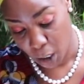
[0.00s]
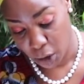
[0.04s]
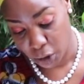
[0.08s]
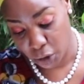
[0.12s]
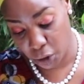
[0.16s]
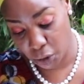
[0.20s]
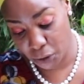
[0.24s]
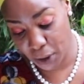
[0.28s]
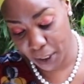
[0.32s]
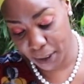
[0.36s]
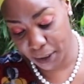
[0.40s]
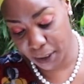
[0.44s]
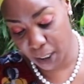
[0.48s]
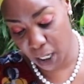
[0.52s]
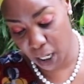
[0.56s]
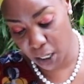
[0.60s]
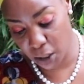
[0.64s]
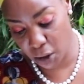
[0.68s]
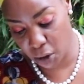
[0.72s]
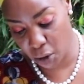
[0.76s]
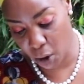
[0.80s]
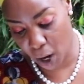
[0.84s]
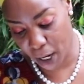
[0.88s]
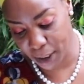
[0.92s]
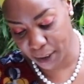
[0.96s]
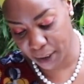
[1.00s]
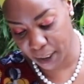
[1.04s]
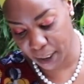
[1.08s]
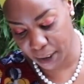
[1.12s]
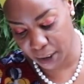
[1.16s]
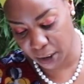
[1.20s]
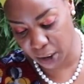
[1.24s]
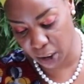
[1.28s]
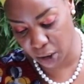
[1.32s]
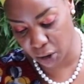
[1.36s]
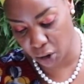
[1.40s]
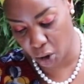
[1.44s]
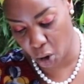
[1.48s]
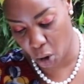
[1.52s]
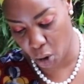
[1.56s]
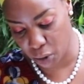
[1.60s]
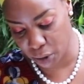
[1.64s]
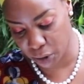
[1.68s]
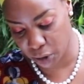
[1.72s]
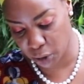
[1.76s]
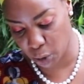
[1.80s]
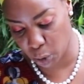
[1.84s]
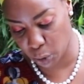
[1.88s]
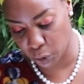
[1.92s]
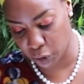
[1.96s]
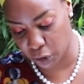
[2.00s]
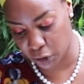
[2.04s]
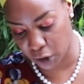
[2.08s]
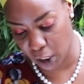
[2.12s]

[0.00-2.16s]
So they're saying, Assistant Consul